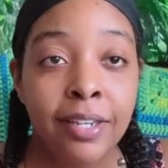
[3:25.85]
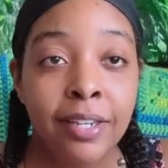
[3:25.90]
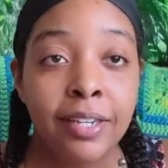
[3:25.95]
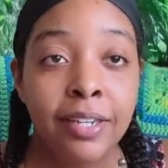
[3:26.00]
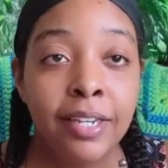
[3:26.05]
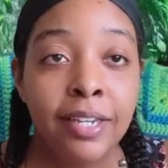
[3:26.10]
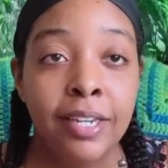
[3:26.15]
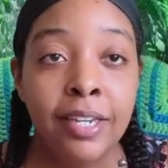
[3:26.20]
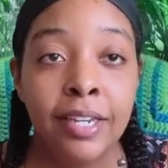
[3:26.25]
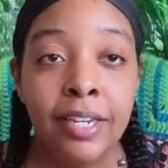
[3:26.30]

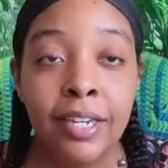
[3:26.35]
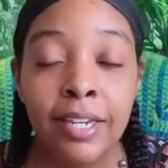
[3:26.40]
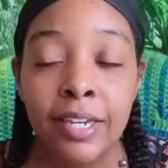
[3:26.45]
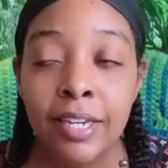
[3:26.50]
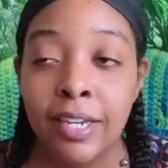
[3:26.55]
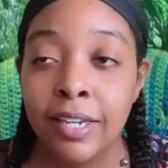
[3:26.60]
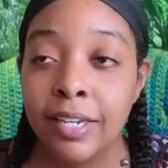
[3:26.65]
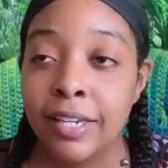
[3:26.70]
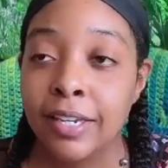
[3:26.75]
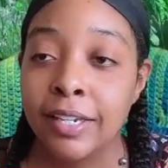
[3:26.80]

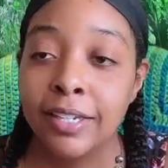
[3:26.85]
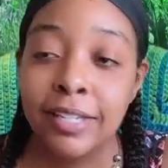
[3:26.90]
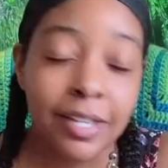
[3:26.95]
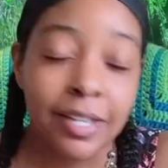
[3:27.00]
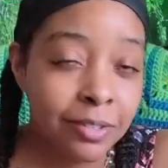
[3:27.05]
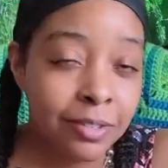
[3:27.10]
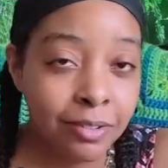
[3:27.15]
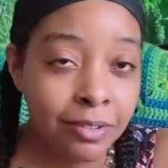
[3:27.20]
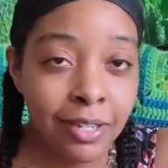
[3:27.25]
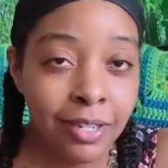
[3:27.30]
He
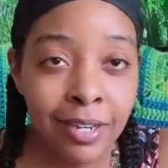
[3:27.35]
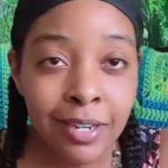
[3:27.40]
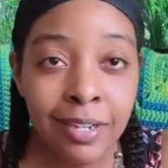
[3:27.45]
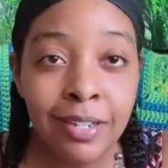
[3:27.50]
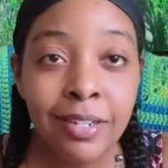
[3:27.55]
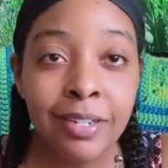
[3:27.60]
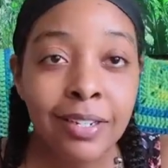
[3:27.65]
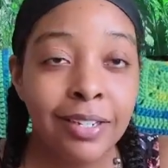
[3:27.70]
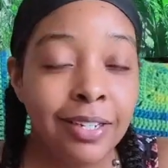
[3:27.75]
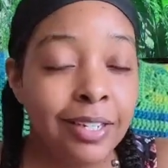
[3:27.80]

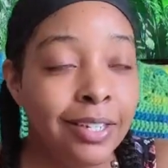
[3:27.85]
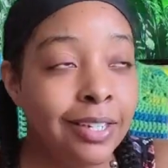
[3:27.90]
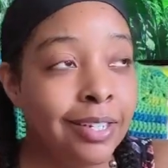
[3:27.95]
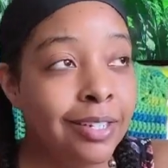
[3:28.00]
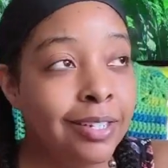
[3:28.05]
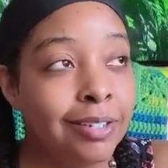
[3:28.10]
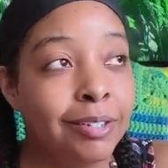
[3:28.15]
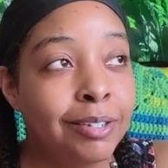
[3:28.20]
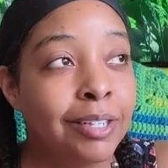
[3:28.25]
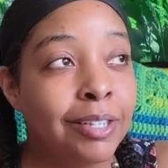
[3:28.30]
yesterday
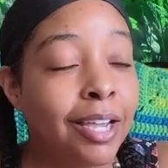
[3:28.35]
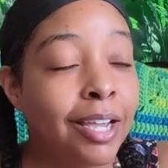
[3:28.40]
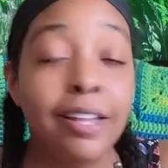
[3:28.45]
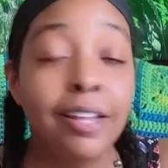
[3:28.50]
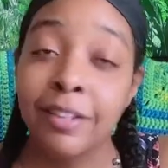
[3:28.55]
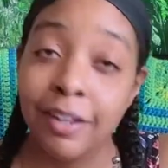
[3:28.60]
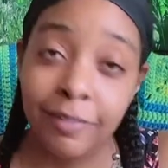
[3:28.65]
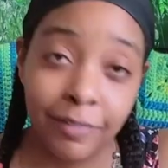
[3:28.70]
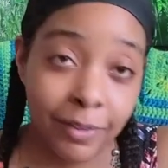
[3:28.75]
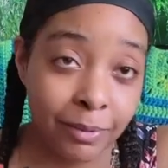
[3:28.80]
he I
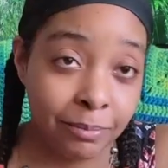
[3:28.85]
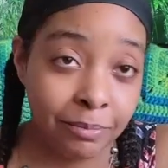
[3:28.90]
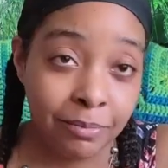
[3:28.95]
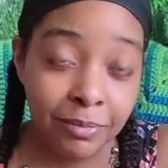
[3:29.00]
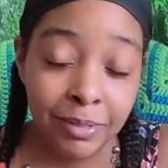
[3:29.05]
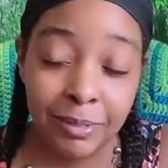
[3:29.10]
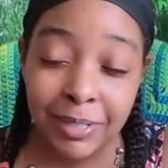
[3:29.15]
love him.